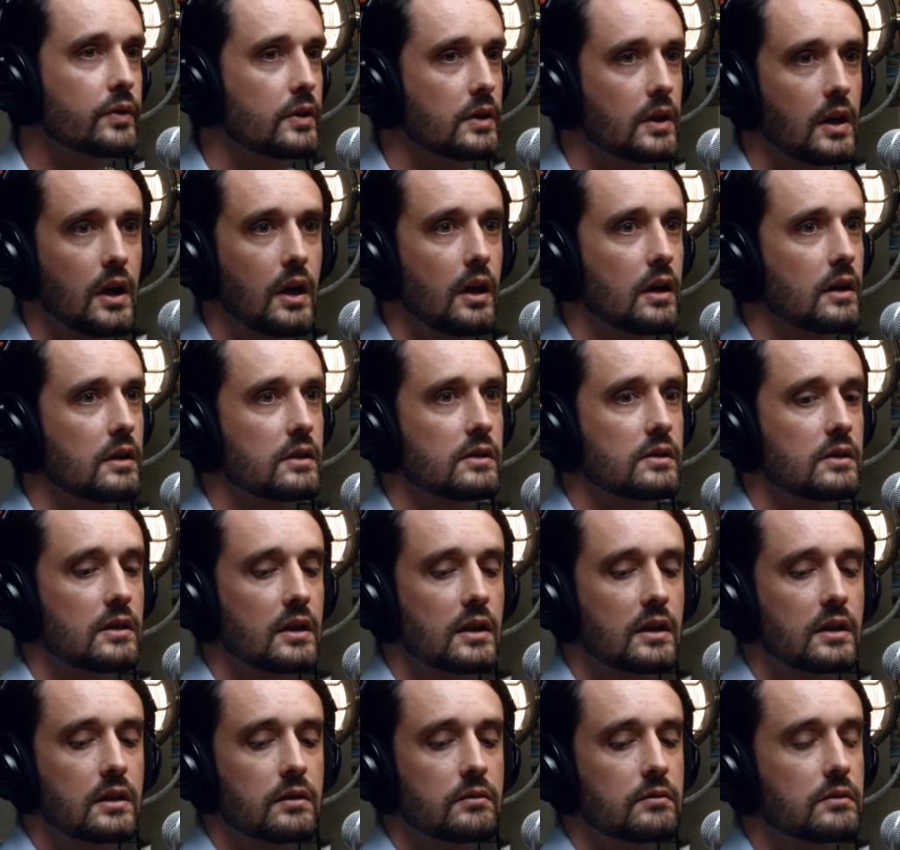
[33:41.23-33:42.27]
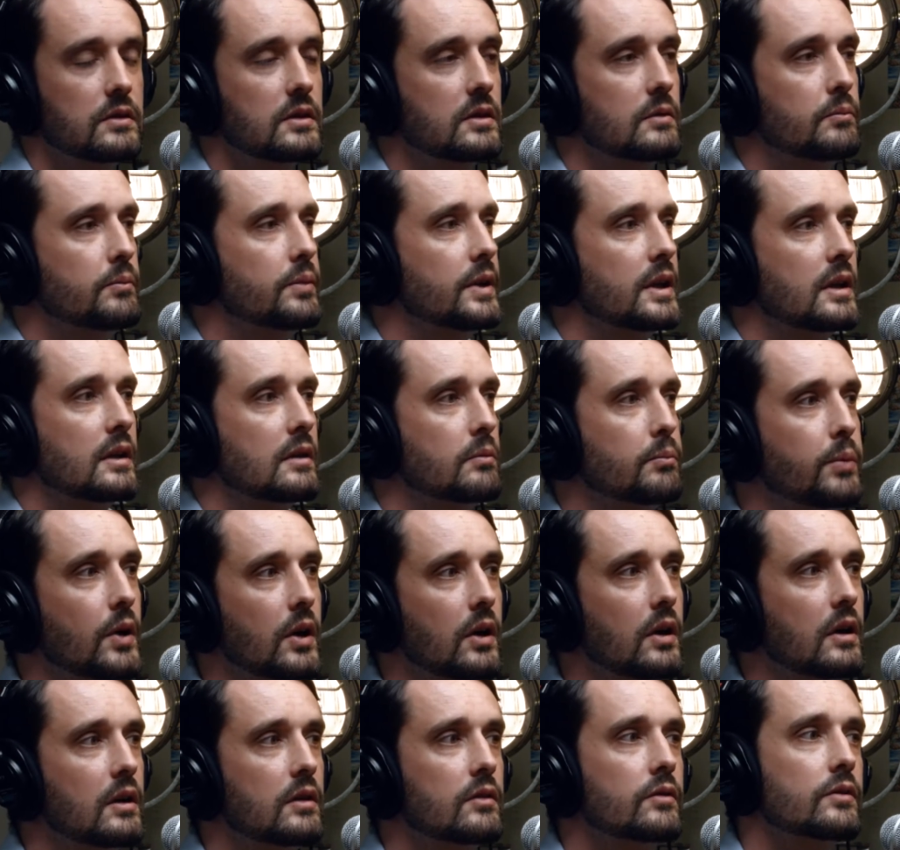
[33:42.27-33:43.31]
Yeah, it's like it's a big
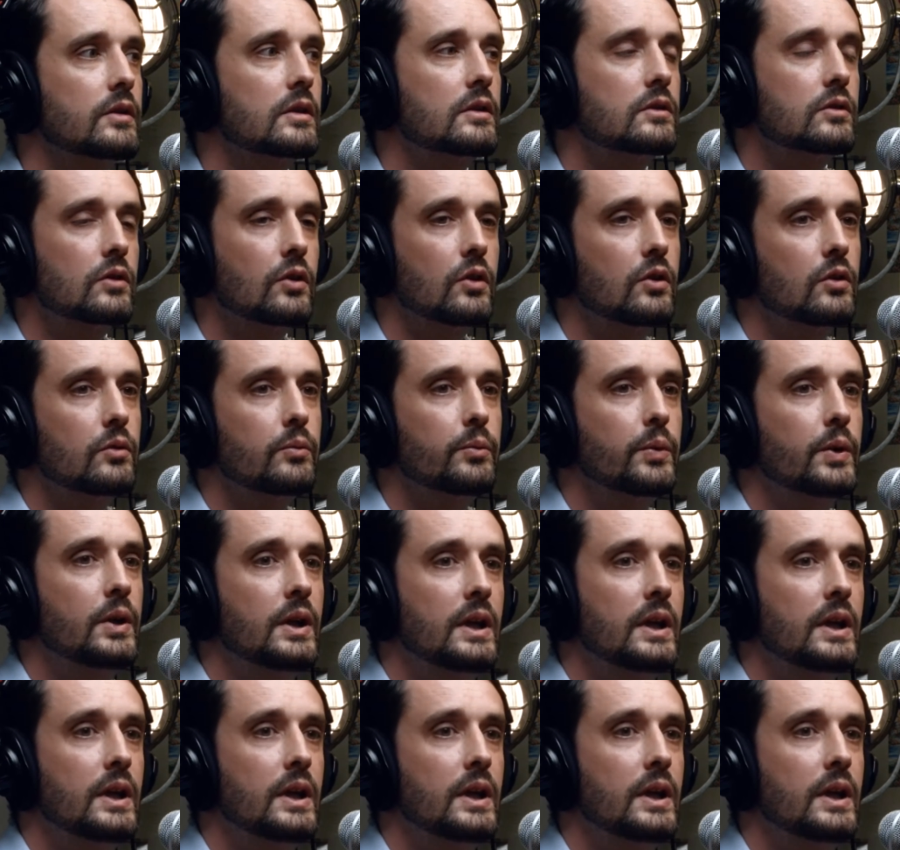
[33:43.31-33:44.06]
part of the job.